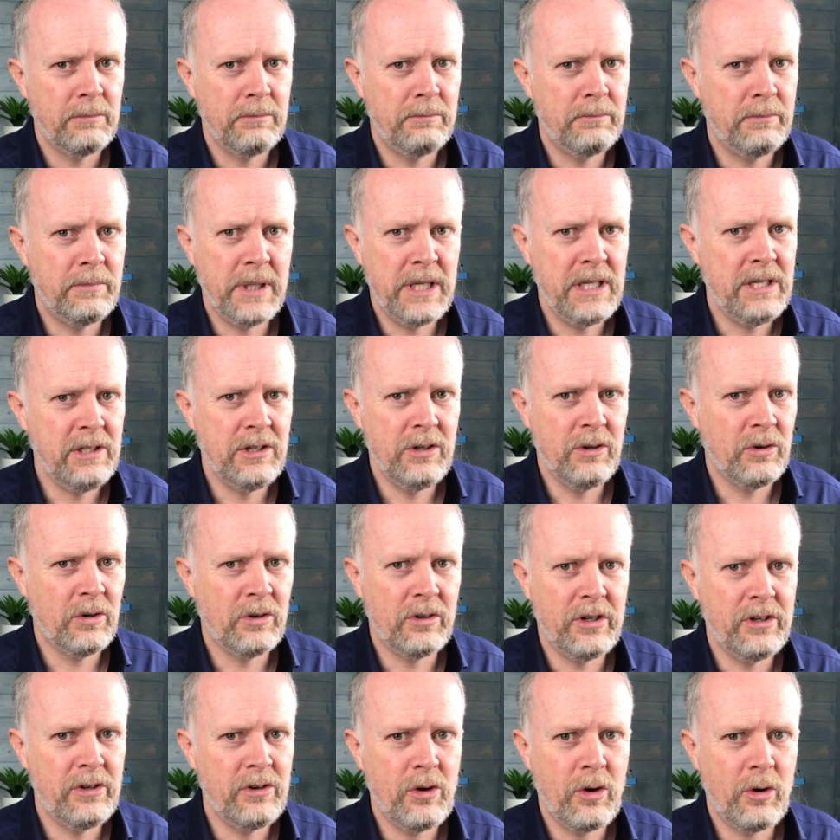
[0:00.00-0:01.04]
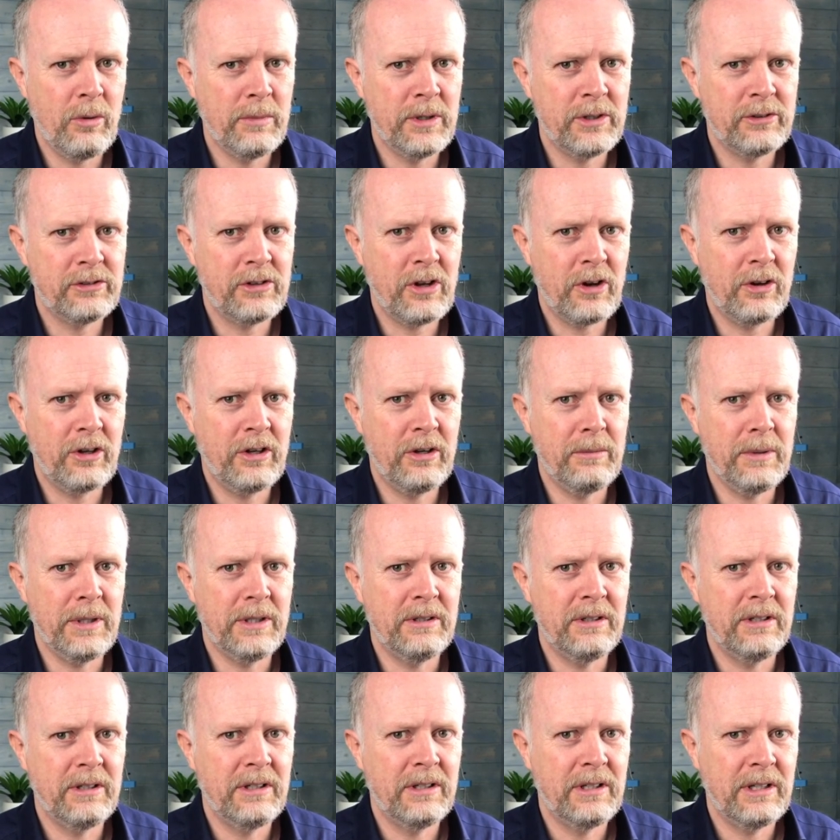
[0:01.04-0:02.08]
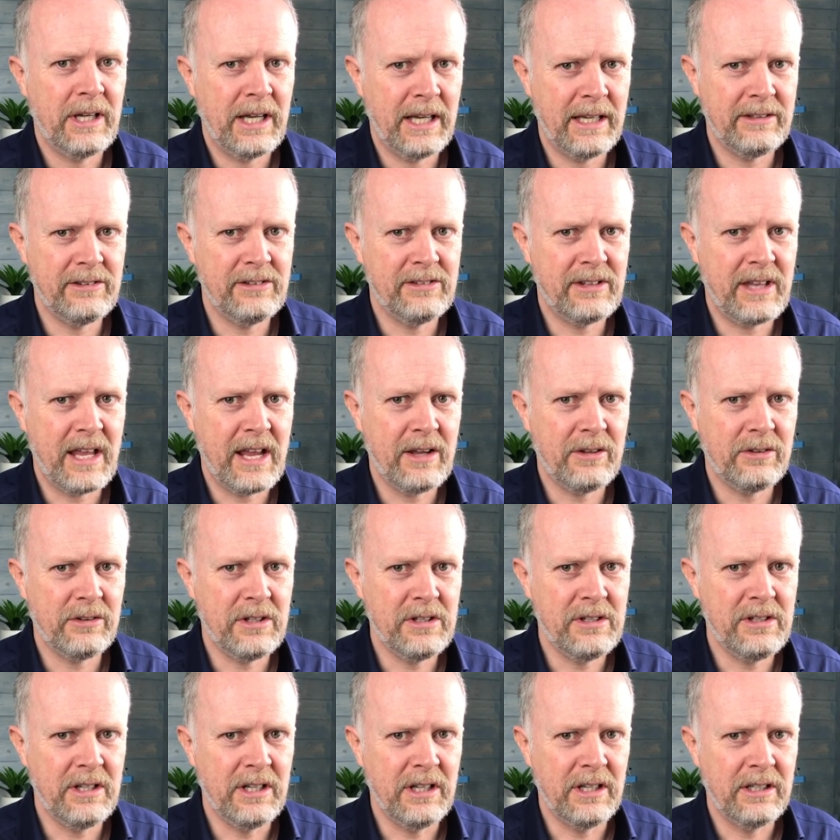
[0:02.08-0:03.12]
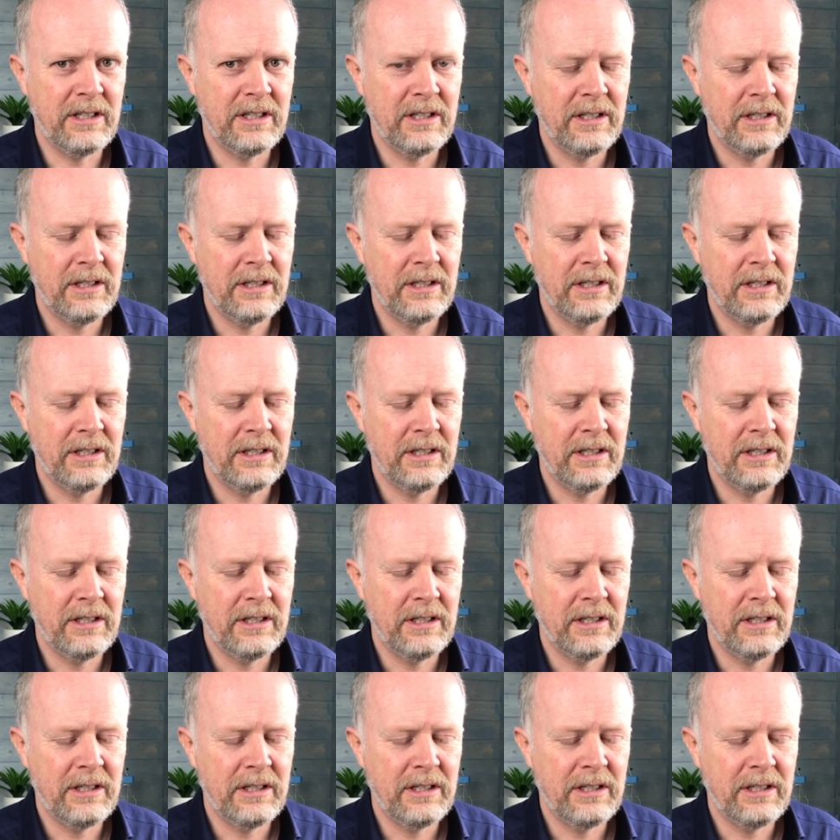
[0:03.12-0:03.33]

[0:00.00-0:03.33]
Beat your enormous document, hands down, didn't it?